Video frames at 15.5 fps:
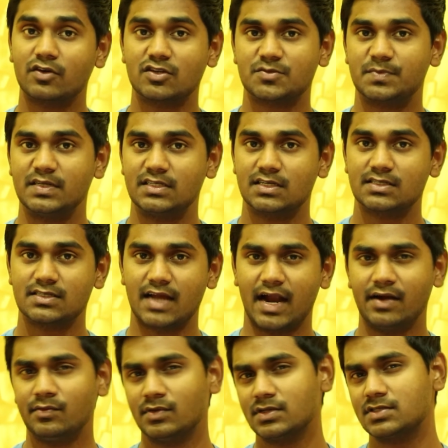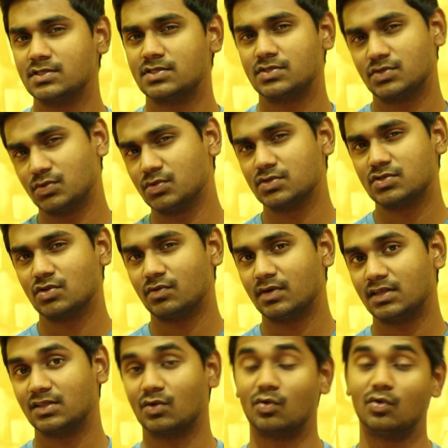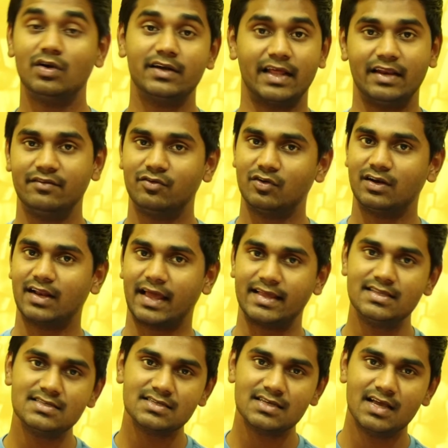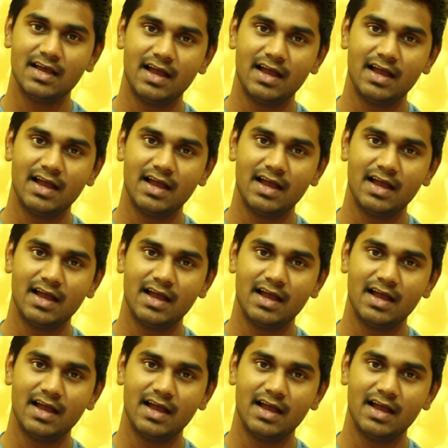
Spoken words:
for speeches and was used over the old telephone lines,